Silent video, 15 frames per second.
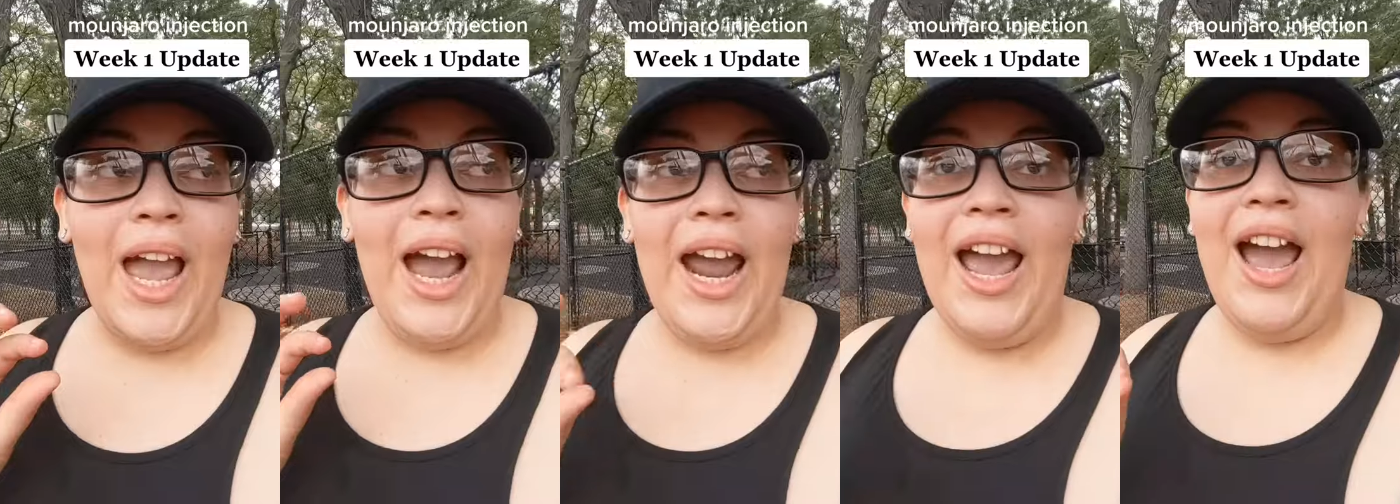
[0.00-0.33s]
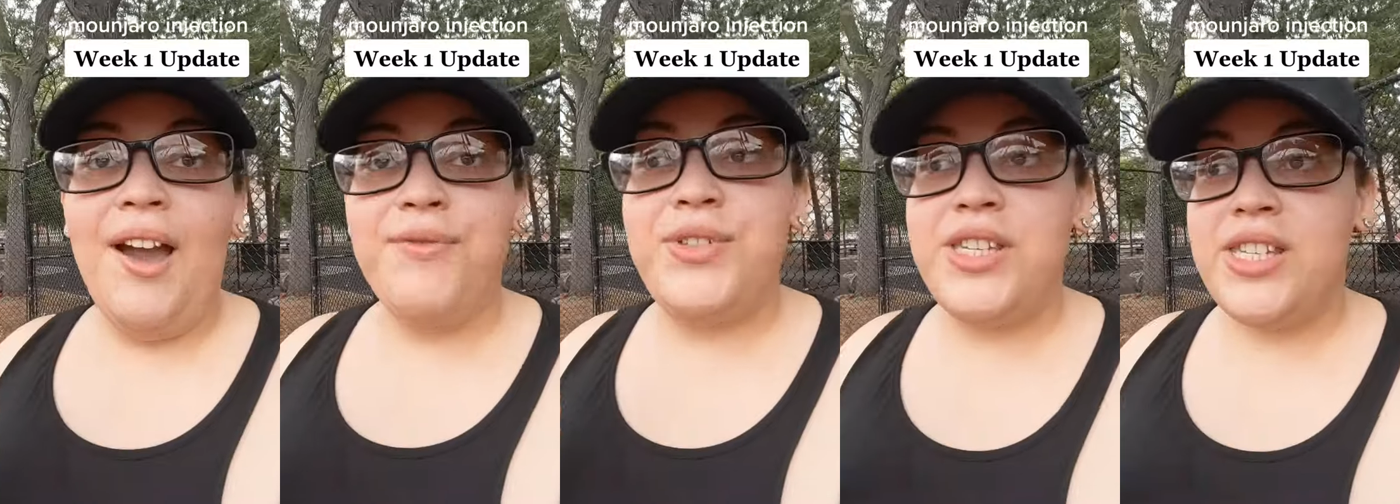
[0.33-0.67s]
I
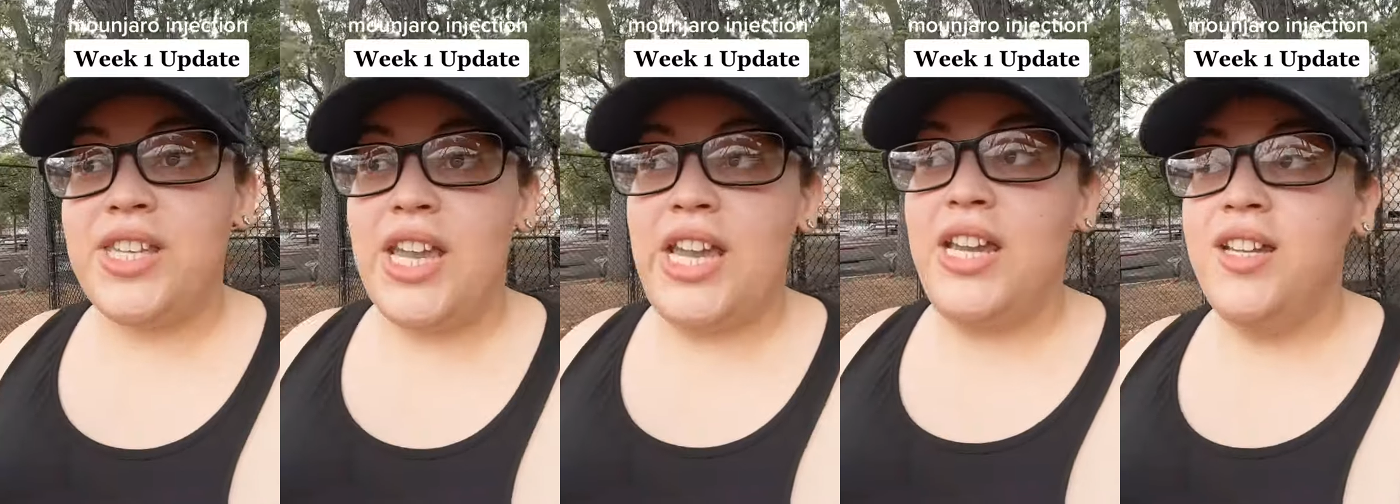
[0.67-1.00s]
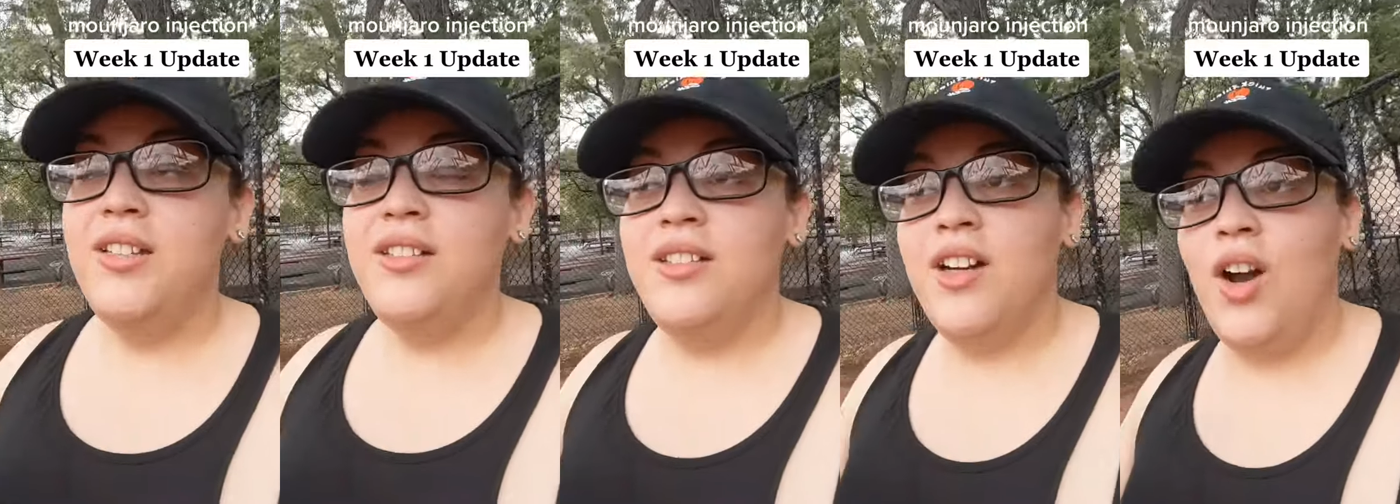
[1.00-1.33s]
have to say,
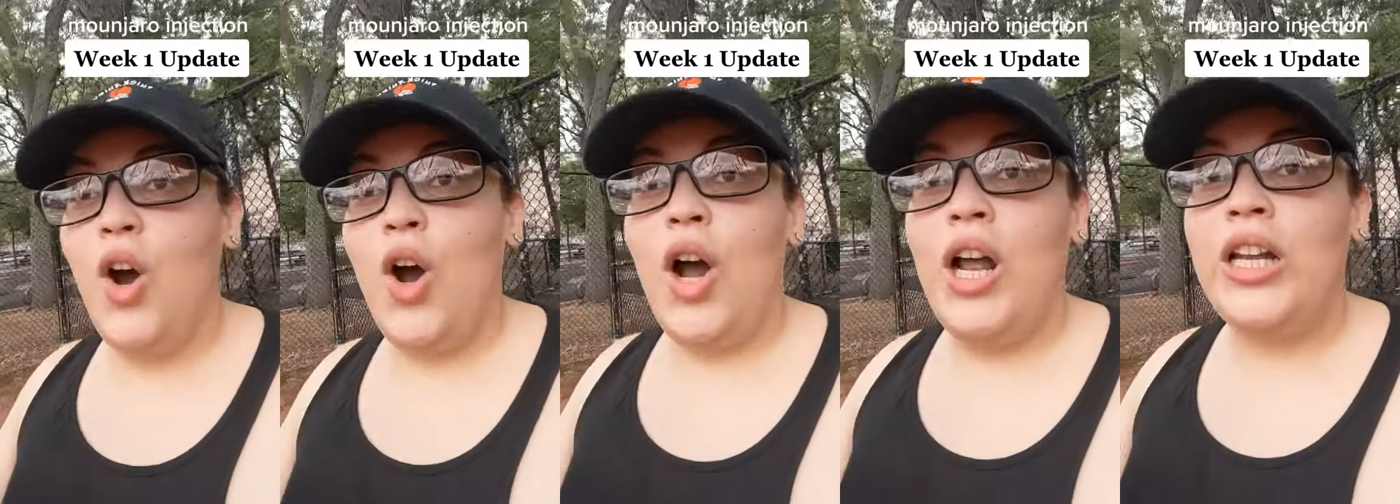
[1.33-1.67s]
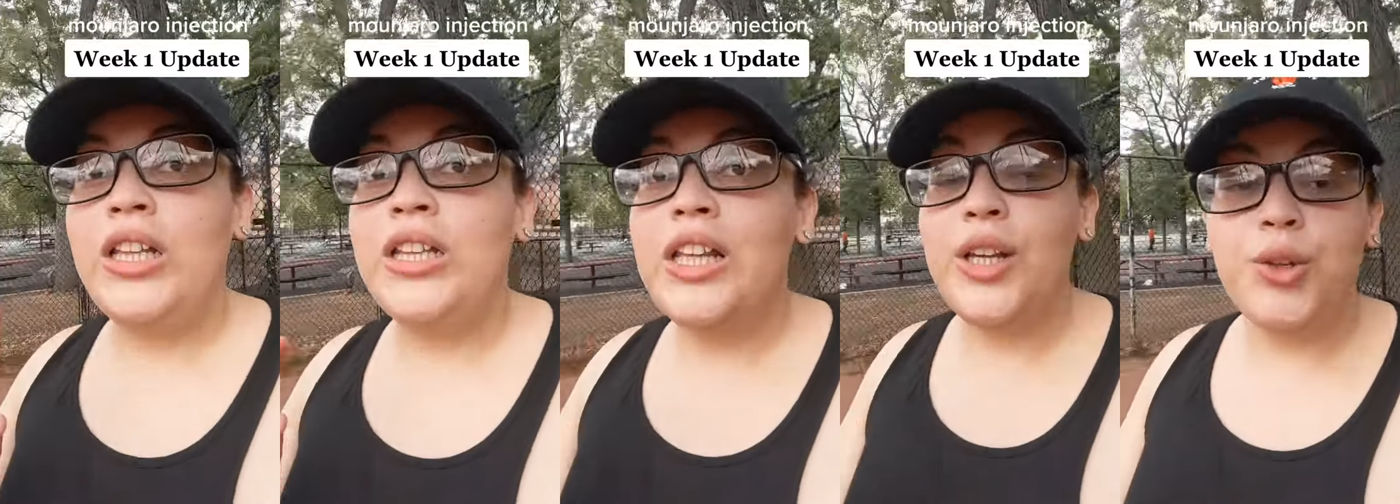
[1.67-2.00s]

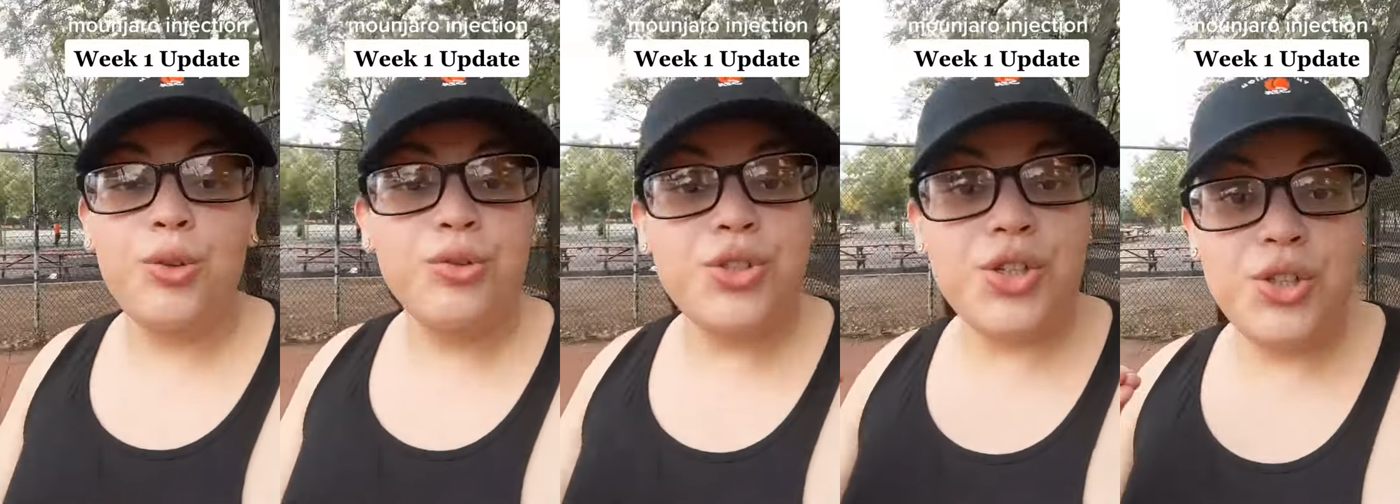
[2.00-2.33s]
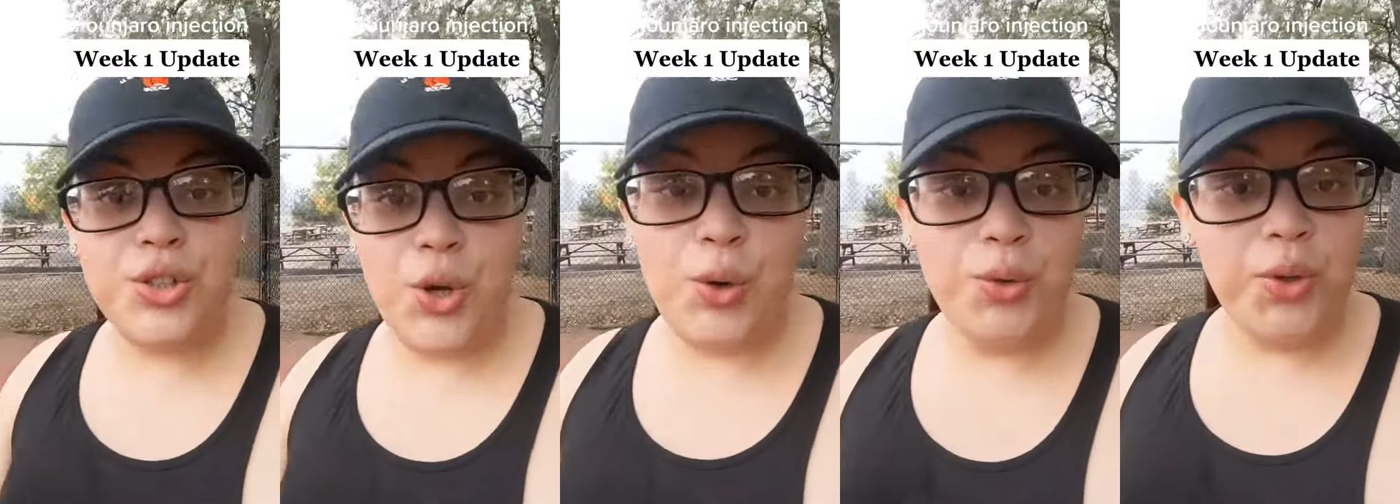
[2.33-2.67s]
little to
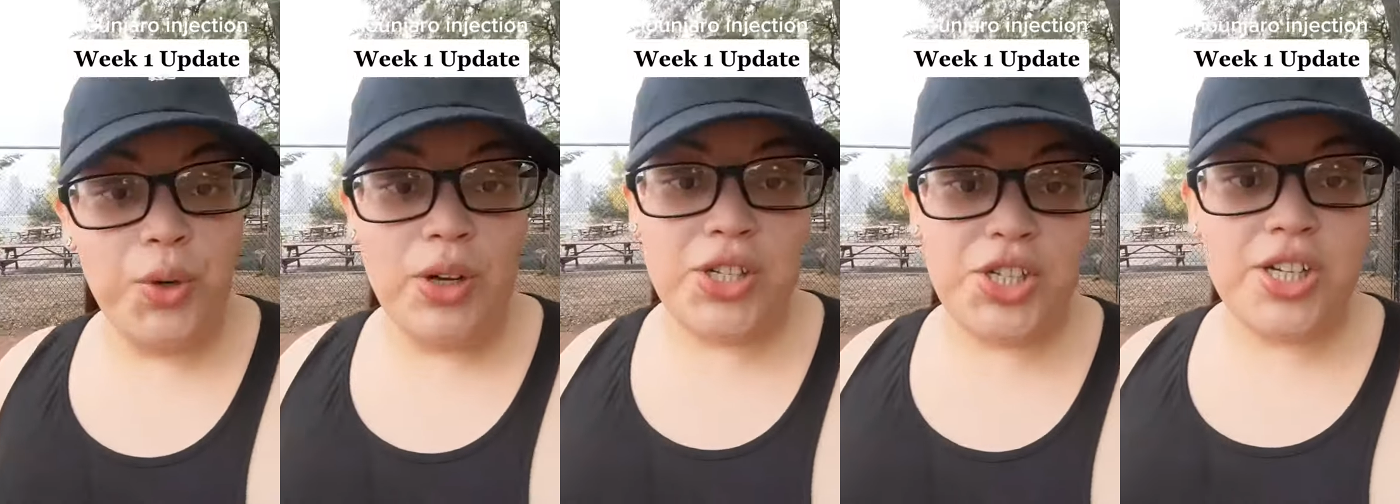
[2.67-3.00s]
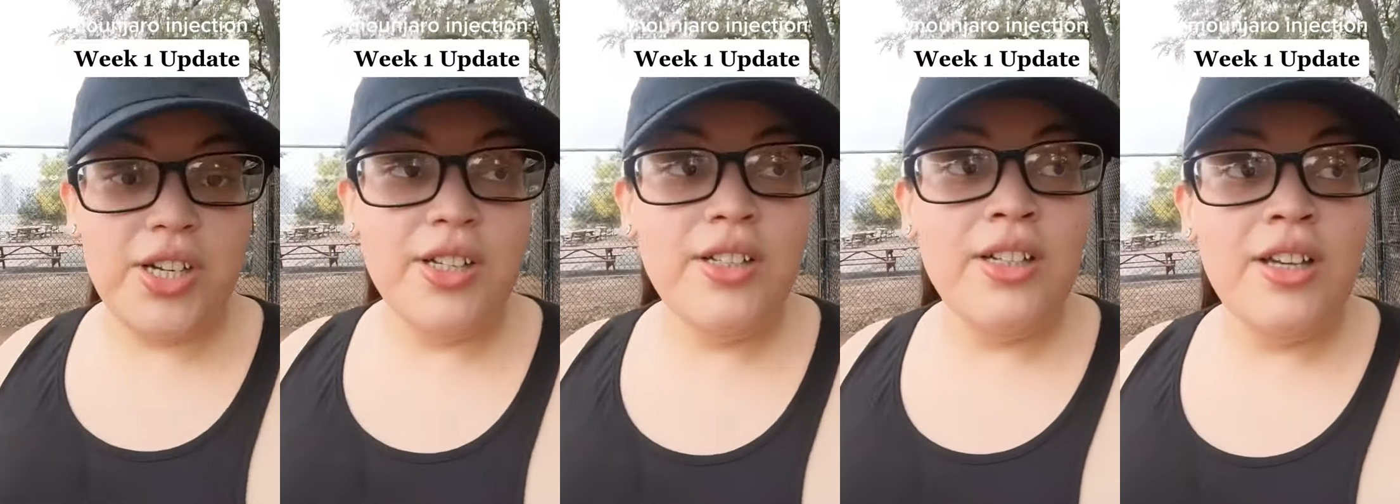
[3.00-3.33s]
no
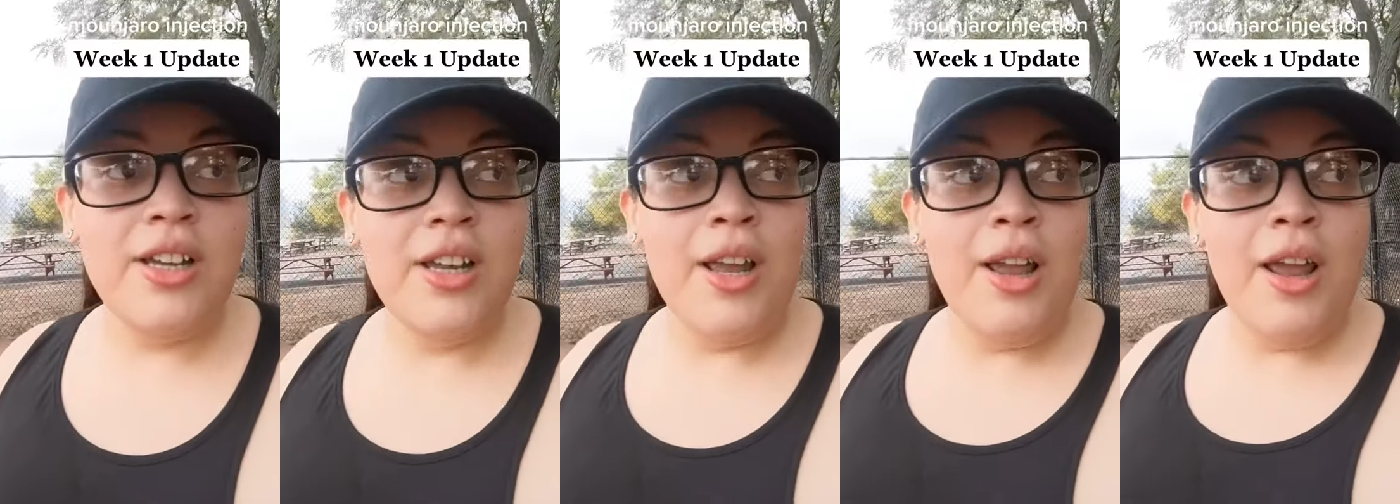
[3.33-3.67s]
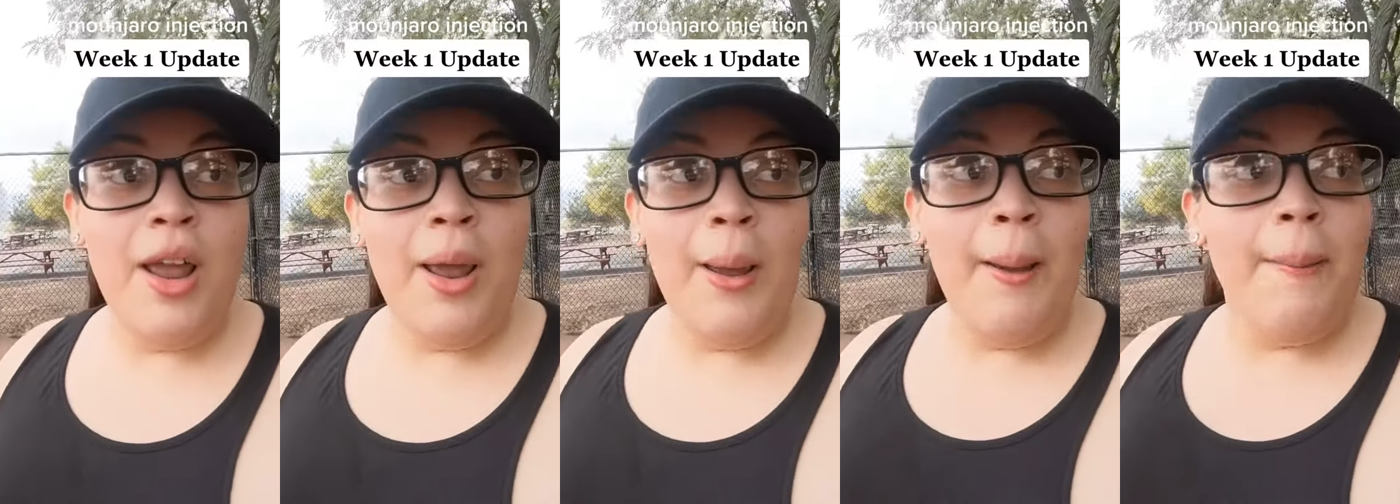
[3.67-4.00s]
nausea,
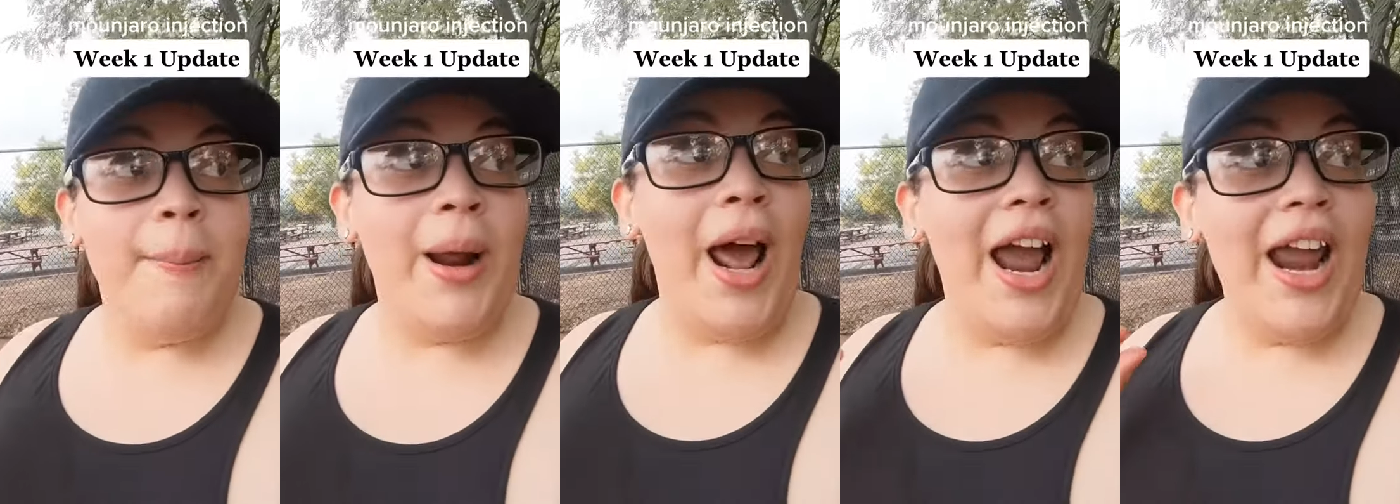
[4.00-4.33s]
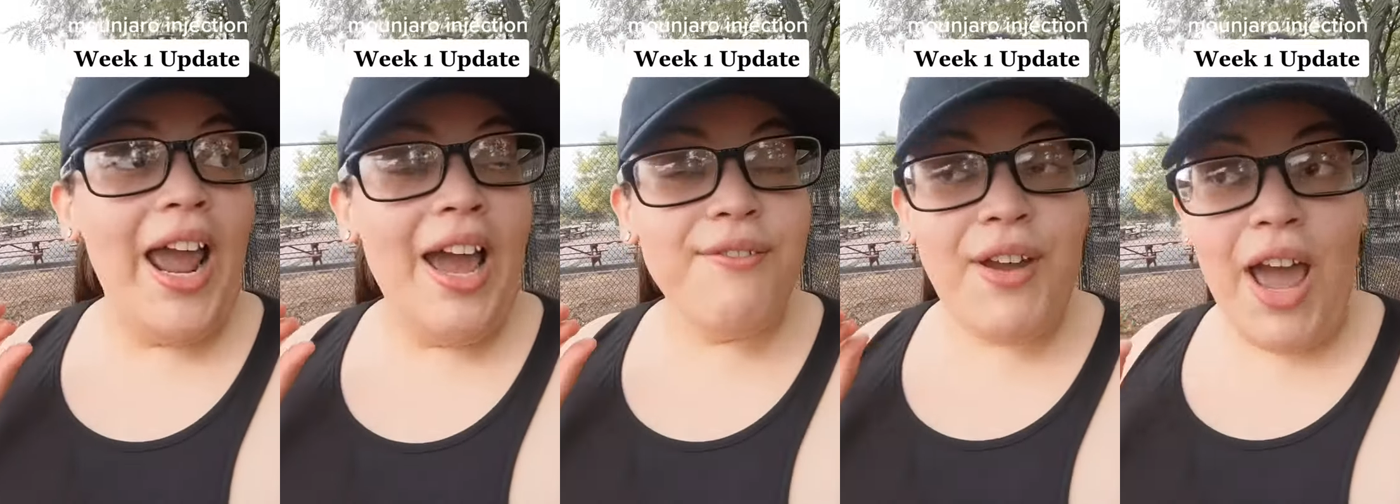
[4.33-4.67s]
but I have